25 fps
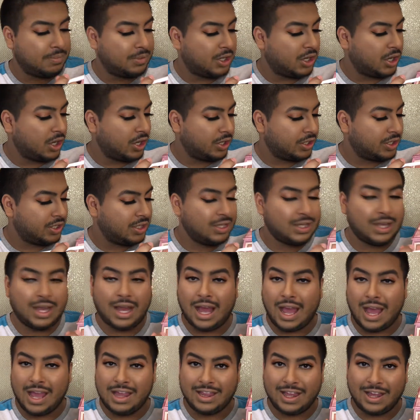Cookie
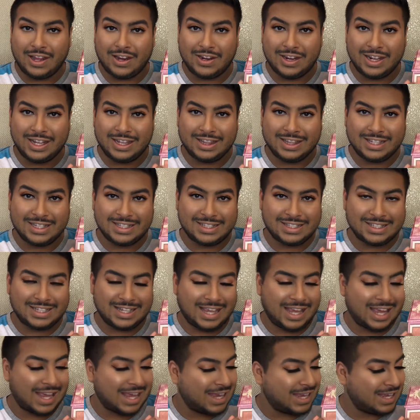highlighter in this
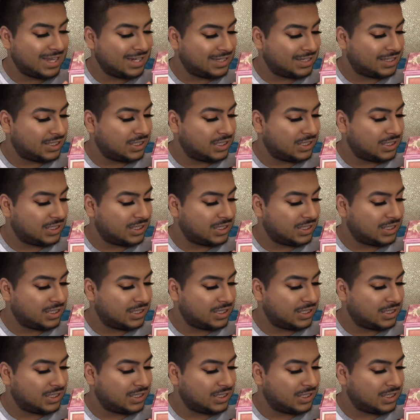kit.